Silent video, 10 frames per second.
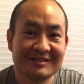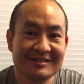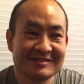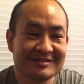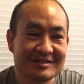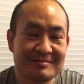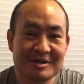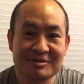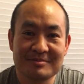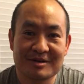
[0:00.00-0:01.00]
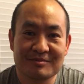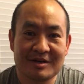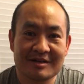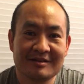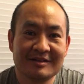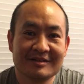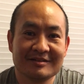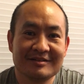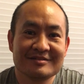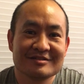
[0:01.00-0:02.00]
This is not medical marijuana.
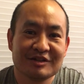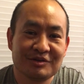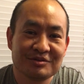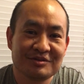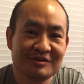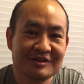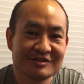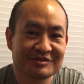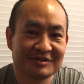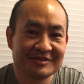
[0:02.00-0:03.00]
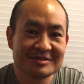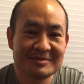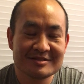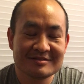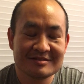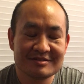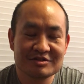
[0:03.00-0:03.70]
This is local service businesses,